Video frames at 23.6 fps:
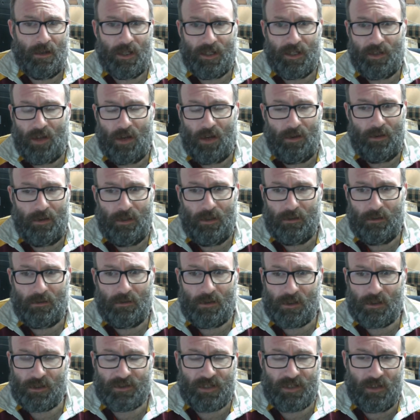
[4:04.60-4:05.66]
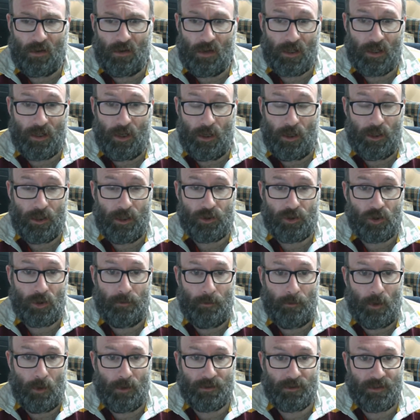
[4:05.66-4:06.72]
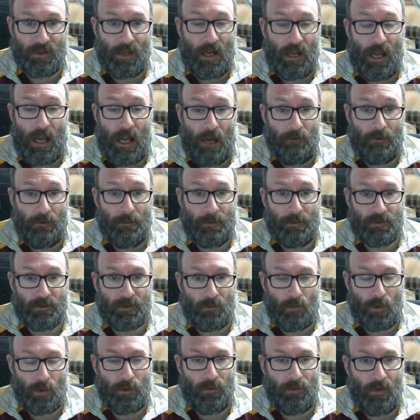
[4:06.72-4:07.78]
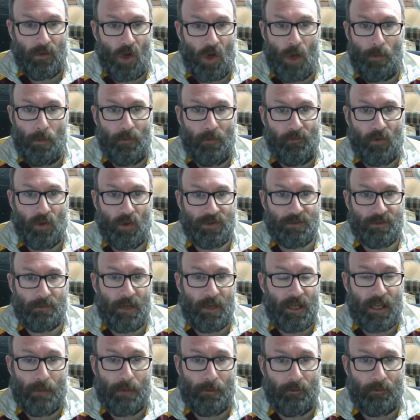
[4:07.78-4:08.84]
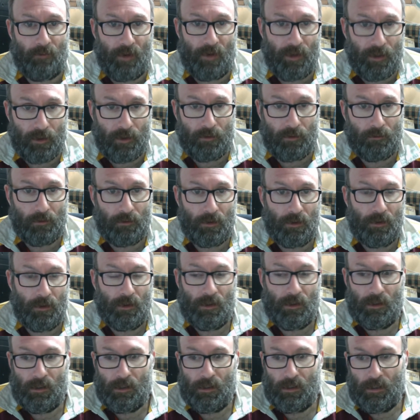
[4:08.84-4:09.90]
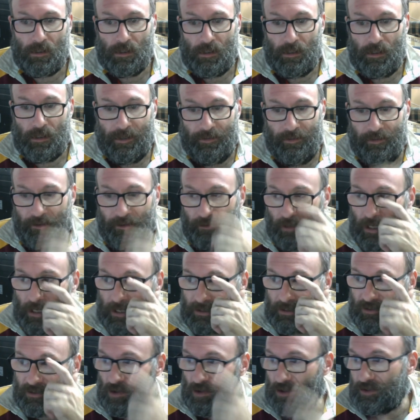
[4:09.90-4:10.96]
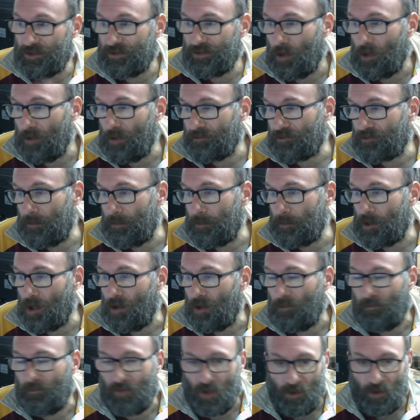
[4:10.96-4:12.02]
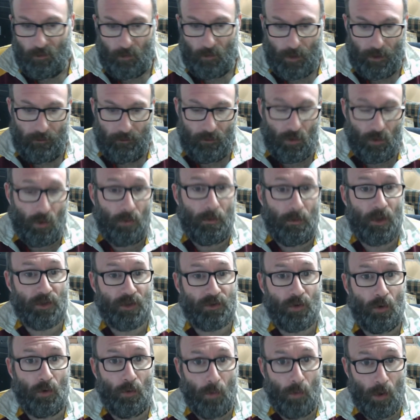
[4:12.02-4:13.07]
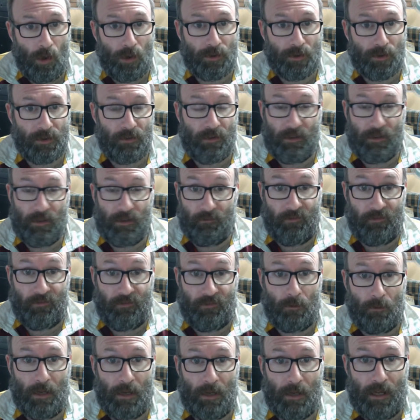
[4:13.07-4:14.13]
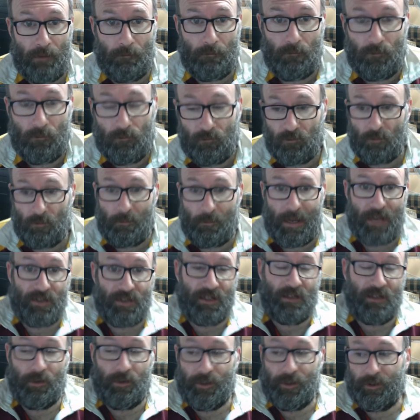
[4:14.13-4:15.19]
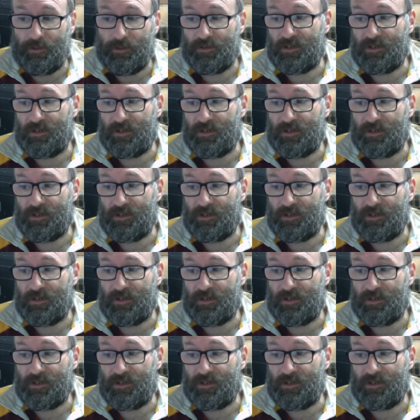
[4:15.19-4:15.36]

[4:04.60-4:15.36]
I can only assume I was in a hurry because I wanted the hypervisor back up and running. And then last night's live stream convo where it almost all worked and then fell apart dramatically.